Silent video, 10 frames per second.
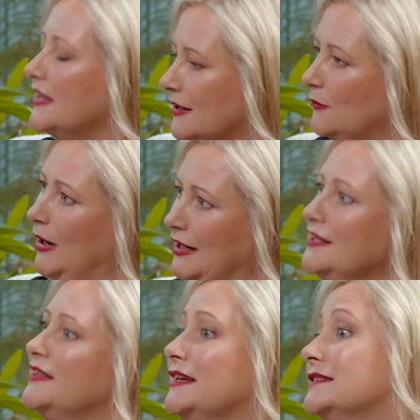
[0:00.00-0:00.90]
think one
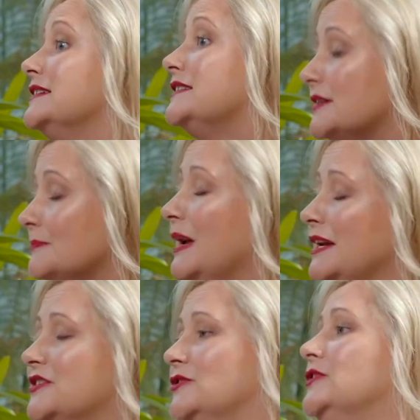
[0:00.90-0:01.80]
of the things is to
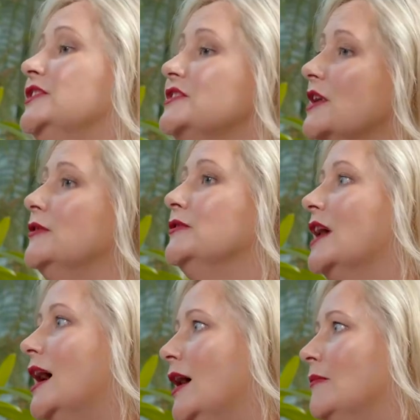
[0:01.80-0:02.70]
make sure you
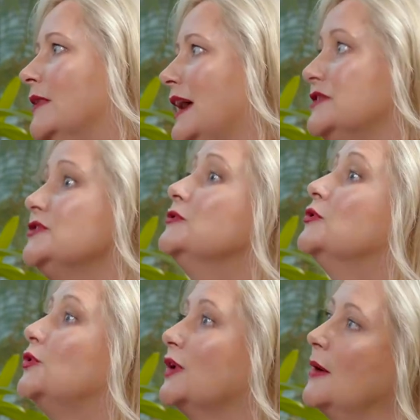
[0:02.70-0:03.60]
don't get too
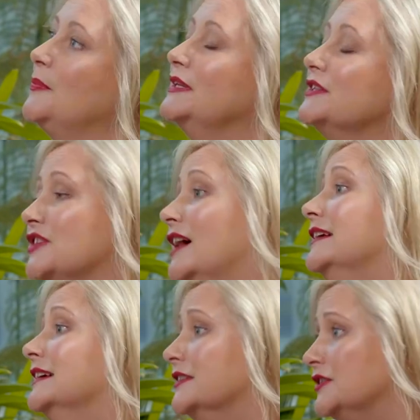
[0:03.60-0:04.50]
caught up in the
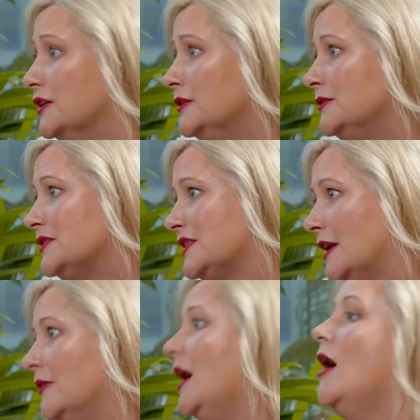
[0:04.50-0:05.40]
shiny and the new.
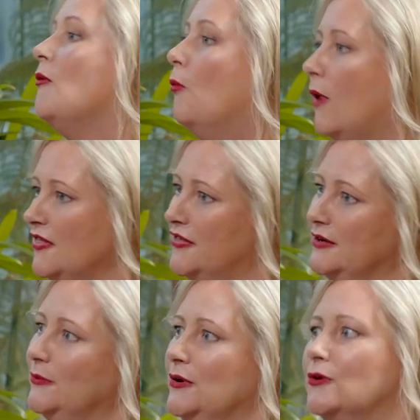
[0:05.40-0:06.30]
So one
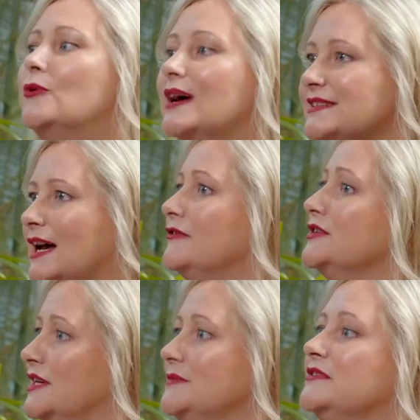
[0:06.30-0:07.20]
thing we always
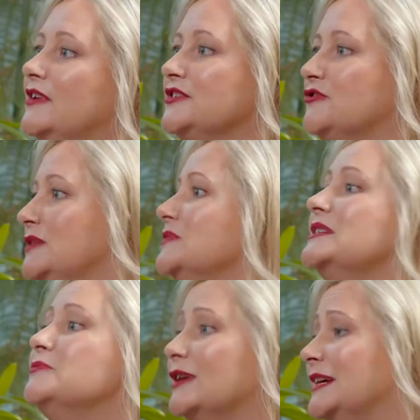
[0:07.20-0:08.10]
have in terms of our
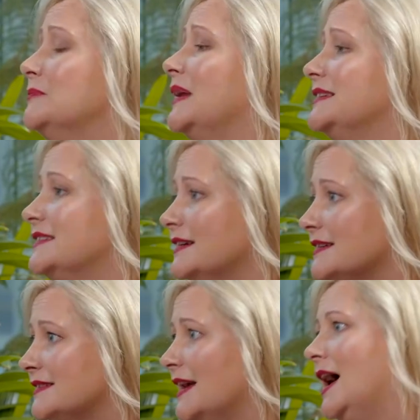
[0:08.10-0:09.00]
streams is brilliant
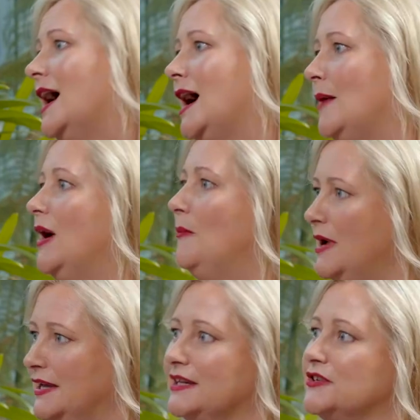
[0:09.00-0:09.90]
basics,
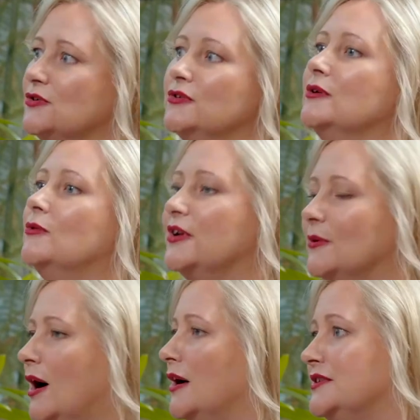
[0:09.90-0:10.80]
and making sure that what
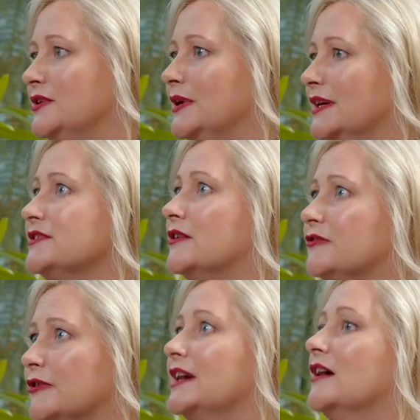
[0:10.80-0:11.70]
you are doing is
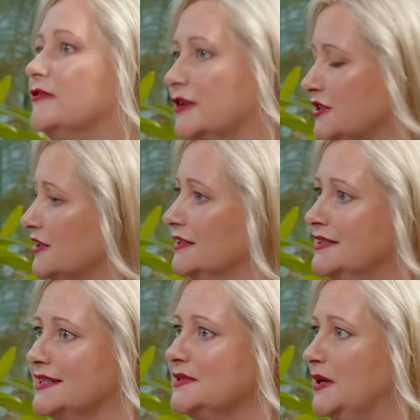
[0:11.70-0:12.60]
offering a
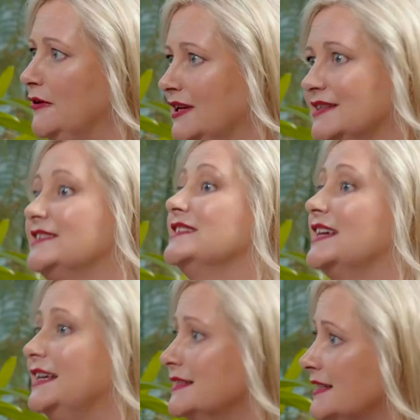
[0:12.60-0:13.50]
frictionless experience
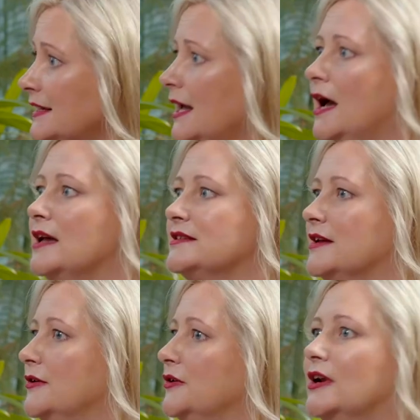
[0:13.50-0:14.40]
that's easy.
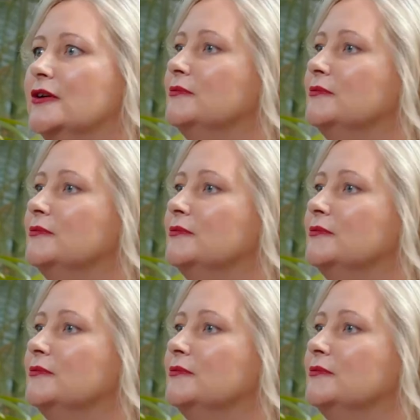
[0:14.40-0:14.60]
So,